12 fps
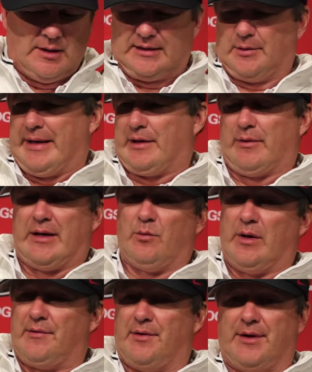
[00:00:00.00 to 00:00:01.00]
thought we had great
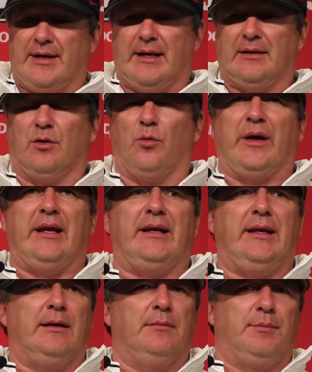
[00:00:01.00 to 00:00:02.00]
weather today, a little
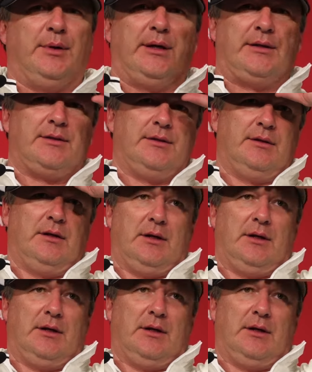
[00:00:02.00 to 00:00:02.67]
windy, but